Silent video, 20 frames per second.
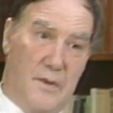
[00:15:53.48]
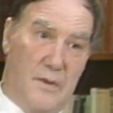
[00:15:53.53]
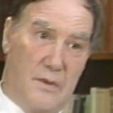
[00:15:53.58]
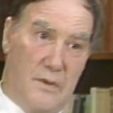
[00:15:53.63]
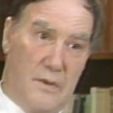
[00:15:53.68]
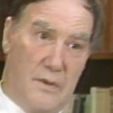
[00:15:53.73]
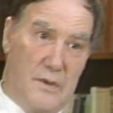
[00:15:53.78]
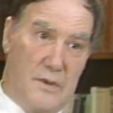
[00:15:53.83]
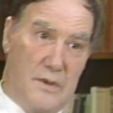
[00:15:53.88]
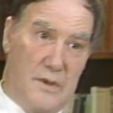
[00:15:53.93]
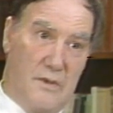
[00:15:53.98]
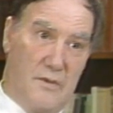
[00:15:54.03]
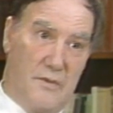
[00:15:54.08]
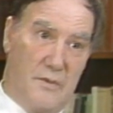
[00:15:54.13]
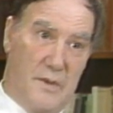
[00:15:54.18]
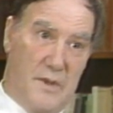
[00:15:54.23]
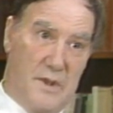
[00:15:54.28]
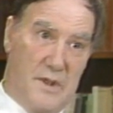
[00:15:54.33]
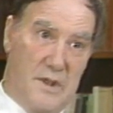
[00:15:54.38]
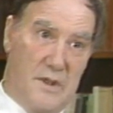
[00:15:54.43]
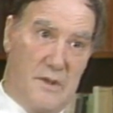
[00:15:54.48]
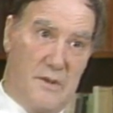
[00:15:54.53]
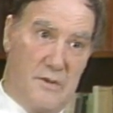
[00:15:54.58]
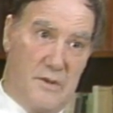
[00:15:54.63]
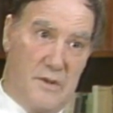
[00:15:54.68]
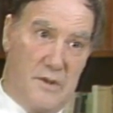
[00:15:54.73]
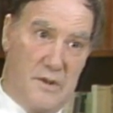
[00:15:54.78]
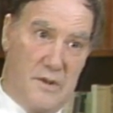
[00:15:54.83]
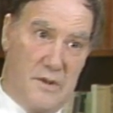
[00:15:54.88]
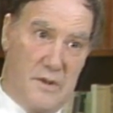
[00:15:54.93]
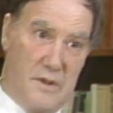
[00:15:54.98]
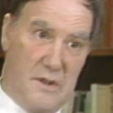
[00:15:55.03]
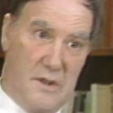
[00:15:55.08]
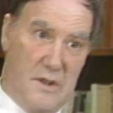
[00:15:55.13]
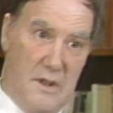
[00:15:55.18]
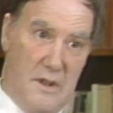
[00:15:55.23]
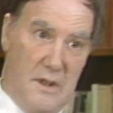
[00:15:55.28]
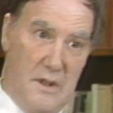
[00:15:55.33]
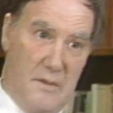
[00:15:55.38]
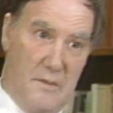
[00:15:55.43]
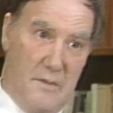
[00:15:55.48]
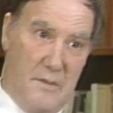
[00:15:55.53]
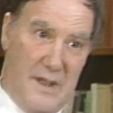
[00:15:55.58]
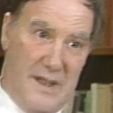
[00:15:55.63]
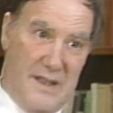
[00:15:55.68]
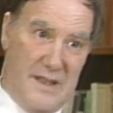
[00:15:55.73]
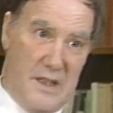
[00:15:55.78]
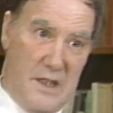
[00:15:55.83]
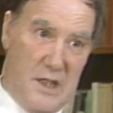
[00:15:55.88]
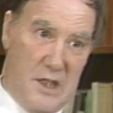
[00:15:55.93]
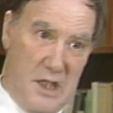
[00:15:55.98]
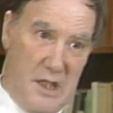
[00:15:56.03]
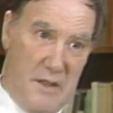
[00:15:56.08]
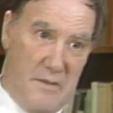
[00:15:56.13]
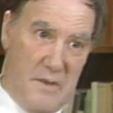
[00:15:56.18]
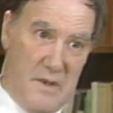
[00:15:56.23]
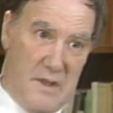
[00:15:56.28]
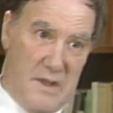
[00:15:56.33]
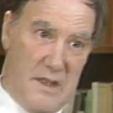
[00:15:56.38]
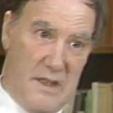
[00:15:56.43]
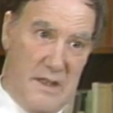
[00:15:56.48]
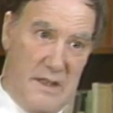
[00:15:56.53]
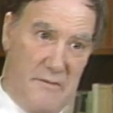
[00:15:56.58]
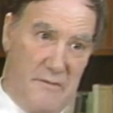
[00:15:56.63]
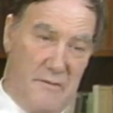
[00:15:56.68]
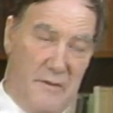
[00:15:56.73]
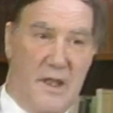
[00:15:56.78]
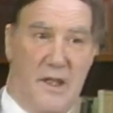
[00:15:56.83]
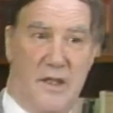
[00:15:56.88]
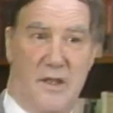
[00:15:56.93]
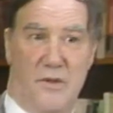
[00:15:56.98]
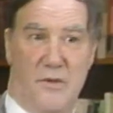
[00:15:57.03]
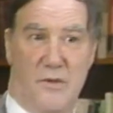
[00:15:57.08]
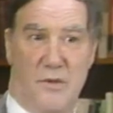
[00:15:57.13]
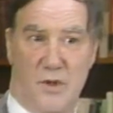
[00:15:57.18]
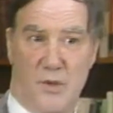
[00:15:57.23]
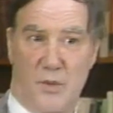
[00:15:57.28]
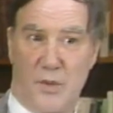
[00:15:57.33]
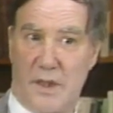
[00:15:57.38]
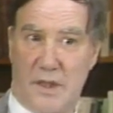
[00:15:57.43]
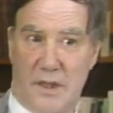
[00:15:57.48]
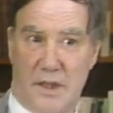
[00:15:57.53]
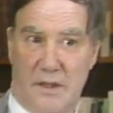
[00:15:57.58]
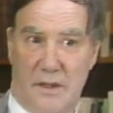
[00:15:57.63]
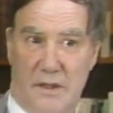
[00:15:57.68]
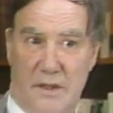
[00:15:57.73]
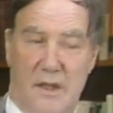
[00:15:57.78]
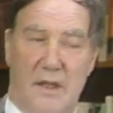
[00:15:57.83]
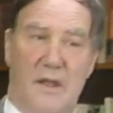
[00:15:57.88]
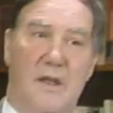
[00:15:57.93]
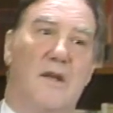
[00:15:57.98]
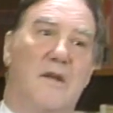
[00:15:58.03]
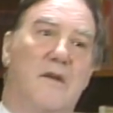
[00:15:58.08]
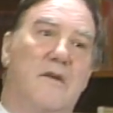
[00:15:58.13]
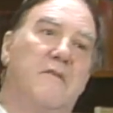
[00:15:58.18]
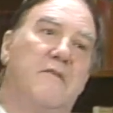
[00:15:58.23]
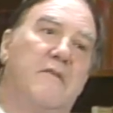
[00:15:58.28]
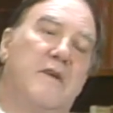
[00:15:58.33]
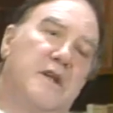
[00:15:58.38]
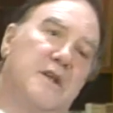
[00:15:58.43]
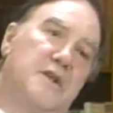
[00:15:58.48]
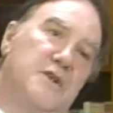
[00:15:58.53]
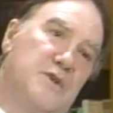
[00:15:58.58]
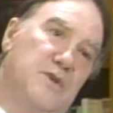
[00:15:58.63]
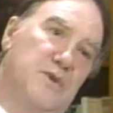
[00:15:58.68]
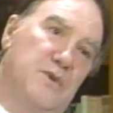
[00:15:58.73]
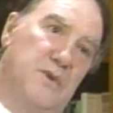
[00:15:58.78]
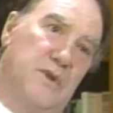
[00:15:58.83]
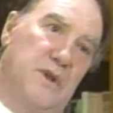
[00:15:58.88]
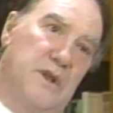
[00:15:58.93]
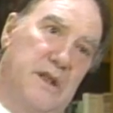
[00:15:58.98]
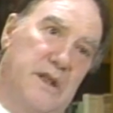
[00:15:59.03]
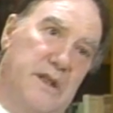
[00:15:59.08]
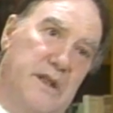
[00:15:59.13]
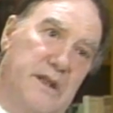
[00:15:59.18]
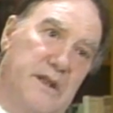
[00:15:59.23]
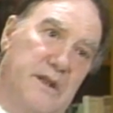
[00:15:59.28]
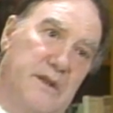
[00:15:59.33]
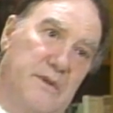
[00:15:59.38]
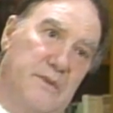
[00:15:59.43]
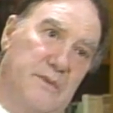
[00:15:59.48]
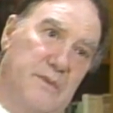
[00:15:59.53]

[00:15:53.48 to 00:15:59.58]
because of persecutions by the Germans. He fled to Sweden. Very soon he